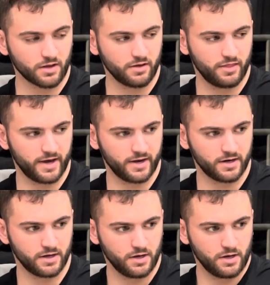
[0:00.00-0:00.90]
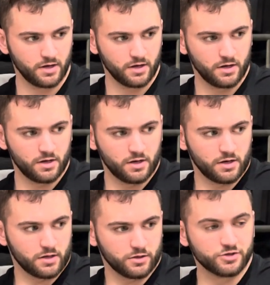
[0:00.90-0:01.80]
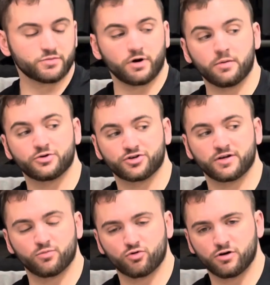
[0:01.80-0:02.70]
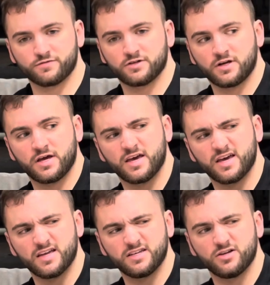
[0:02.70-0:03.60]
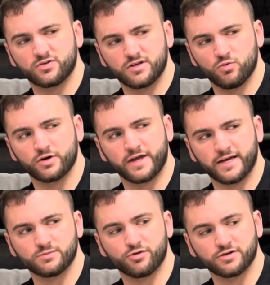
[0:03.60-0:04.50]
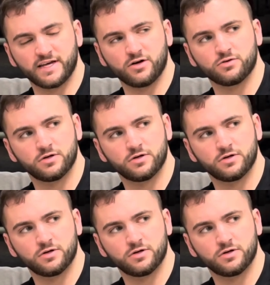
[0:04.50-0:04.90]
then you can probably train more often and you won't get as burnt out.